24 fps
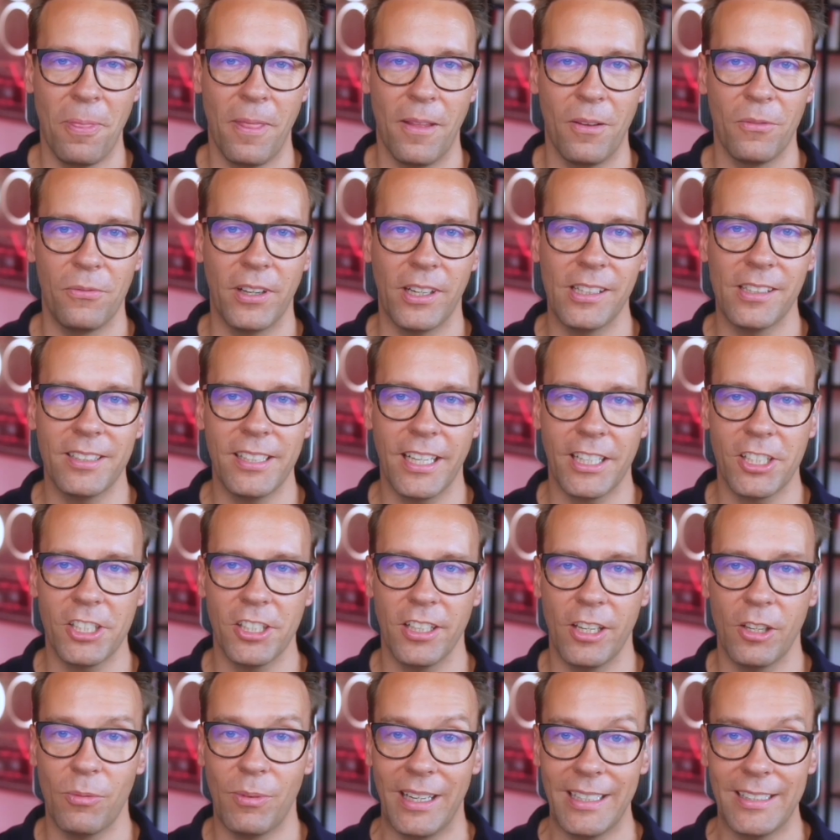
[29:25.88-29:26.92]
Final section,
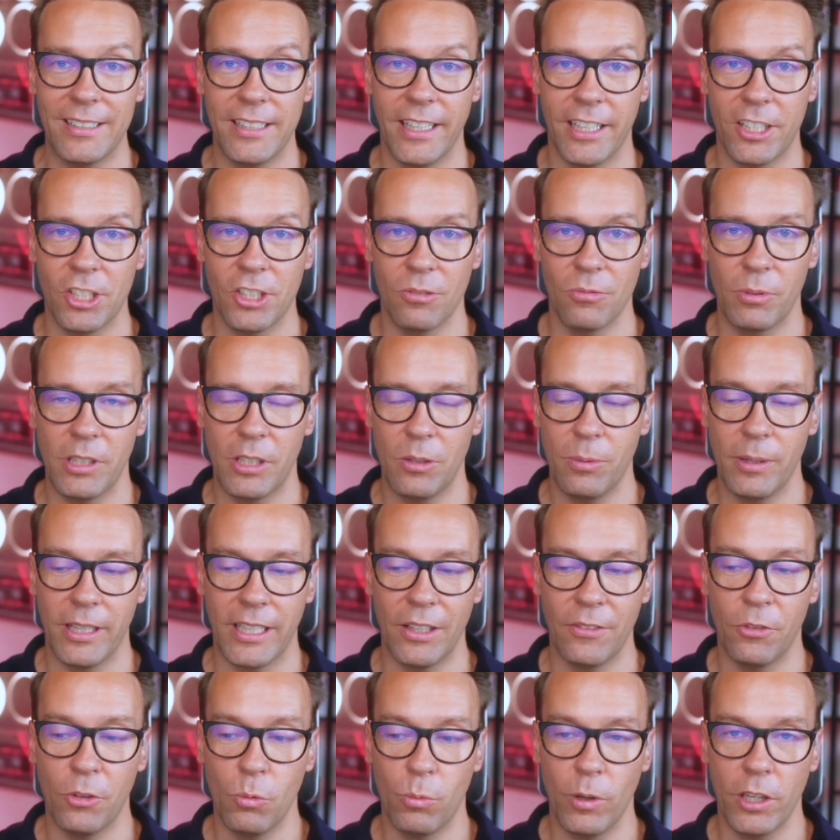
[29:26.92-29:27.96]
advice section, real quick.
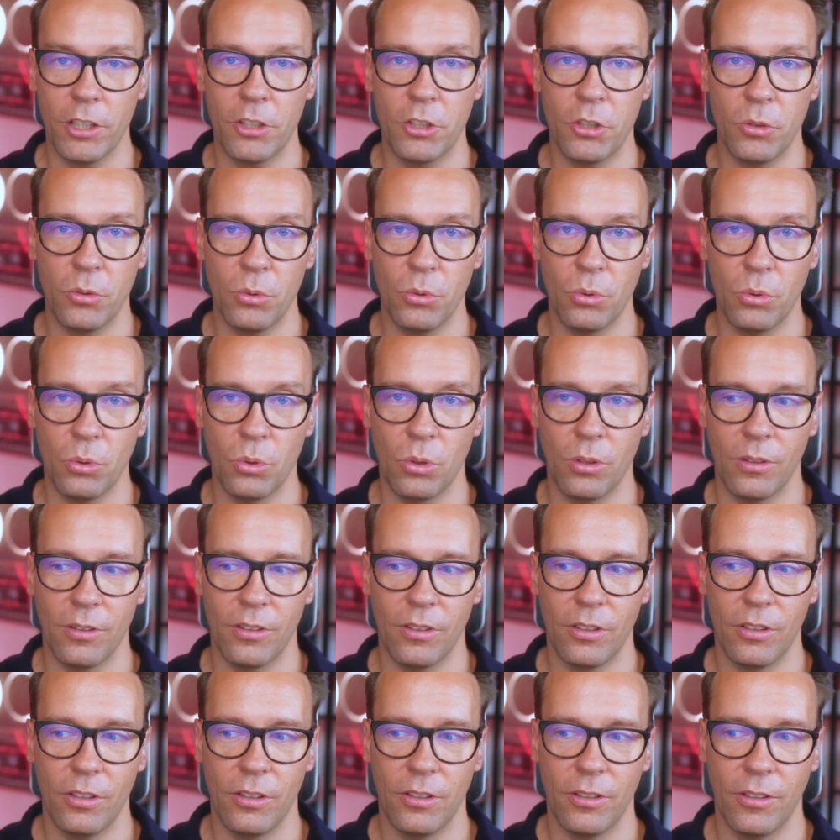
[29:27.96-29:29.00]
If you were to
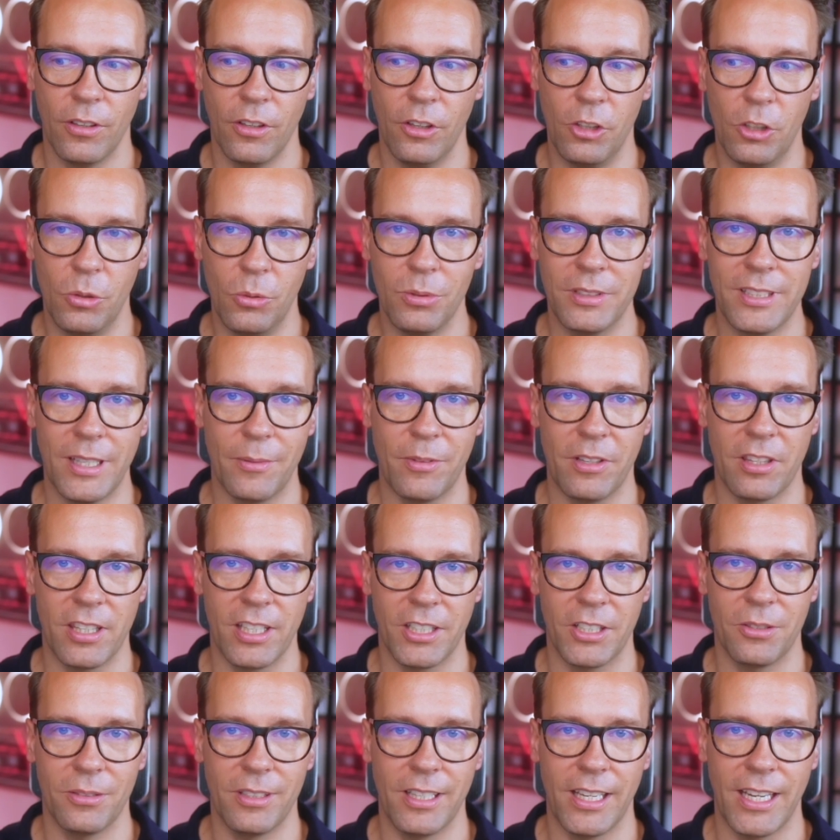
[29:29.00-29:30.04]
lose everything
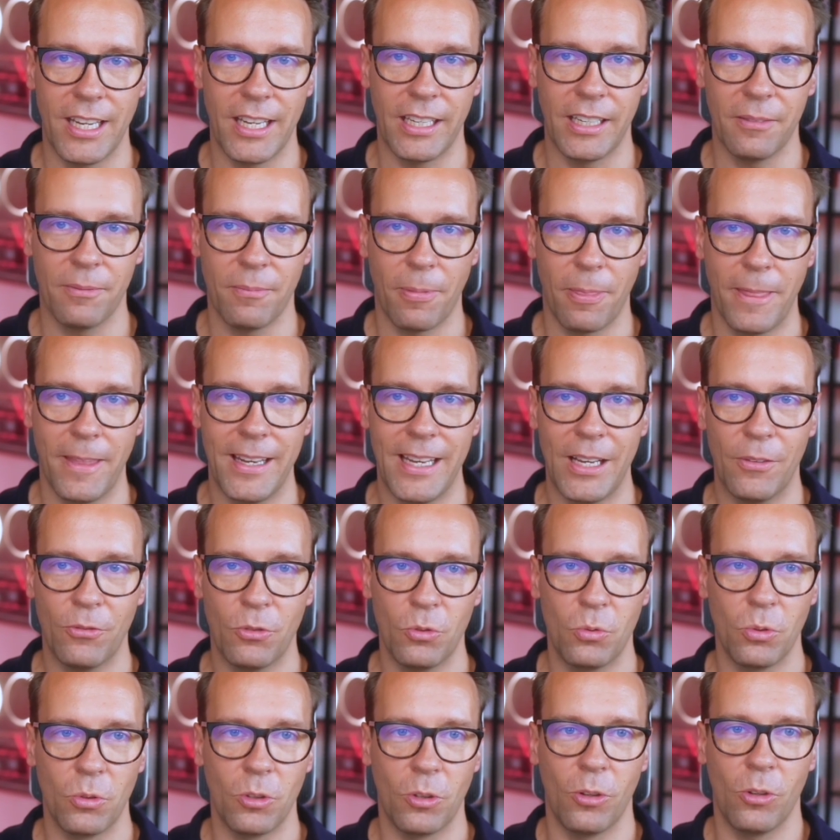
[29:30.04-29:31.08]
today and have to
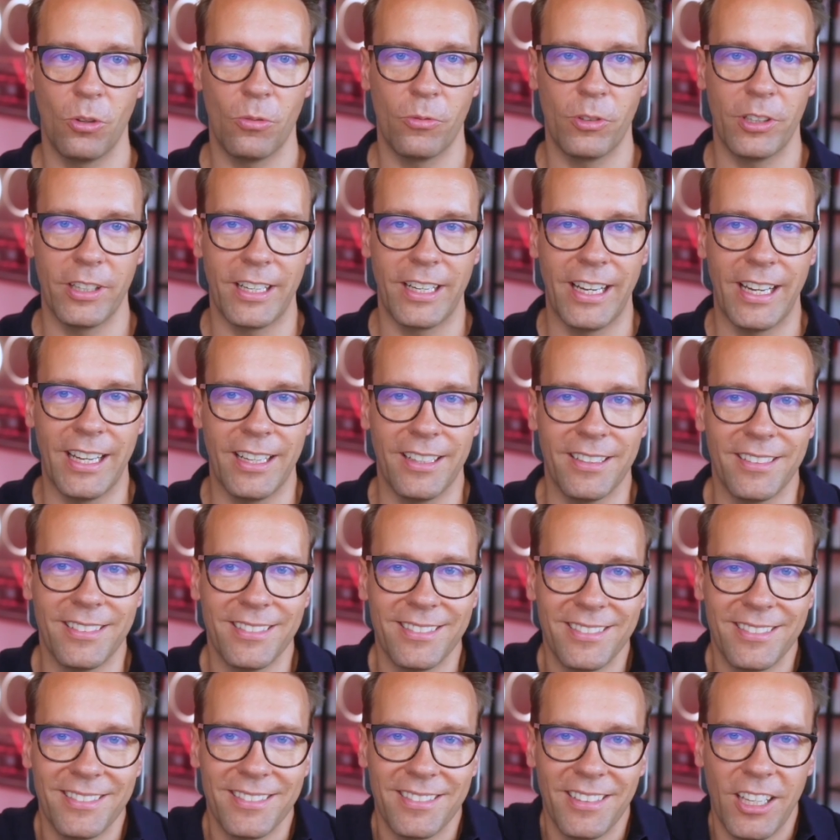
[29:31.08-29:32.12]
do it all over again,
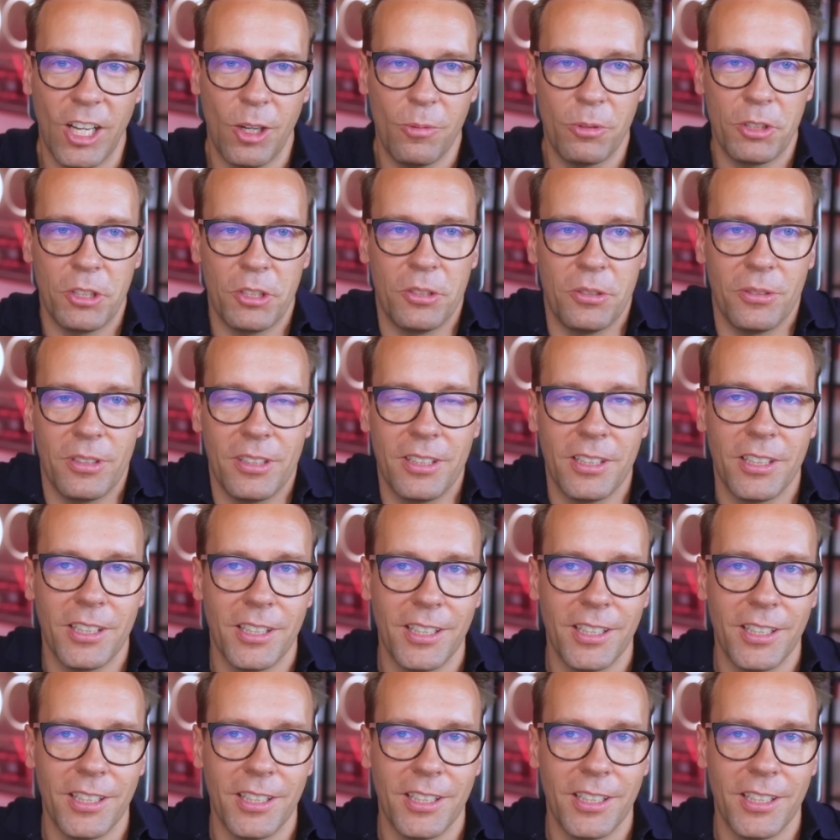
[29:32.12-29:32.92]
how would you do it?